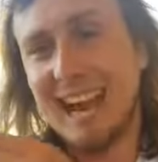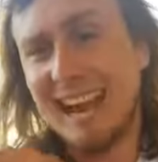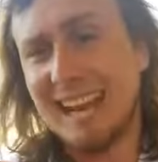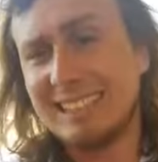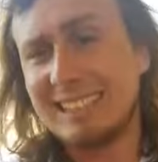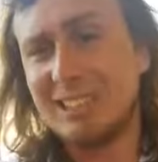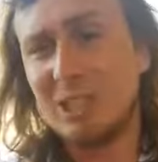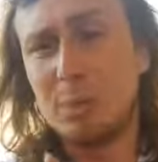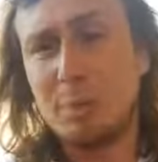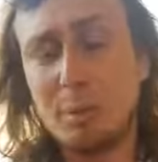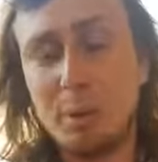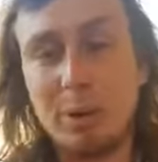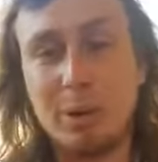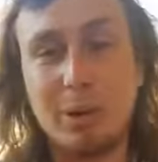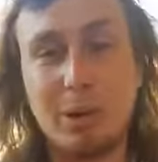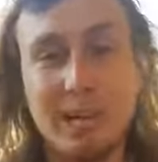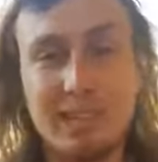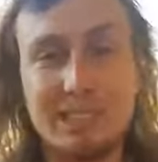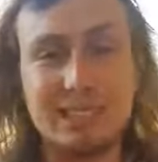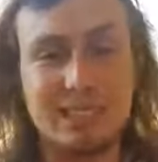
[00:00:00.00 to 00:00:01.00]
as you
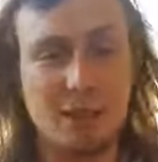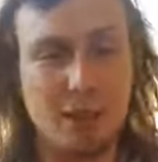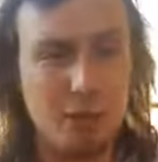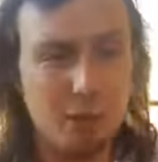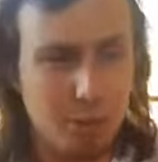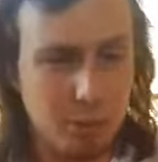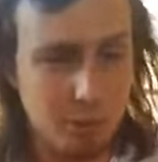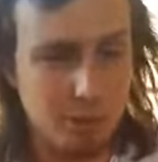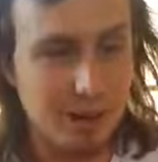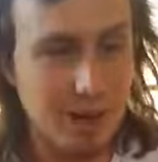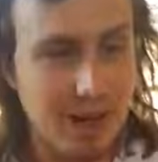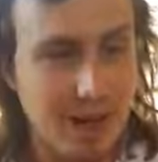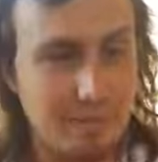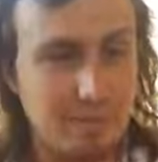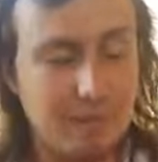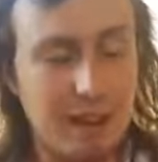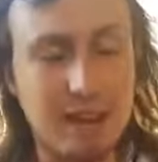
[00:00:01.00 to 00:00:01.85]
progress through life.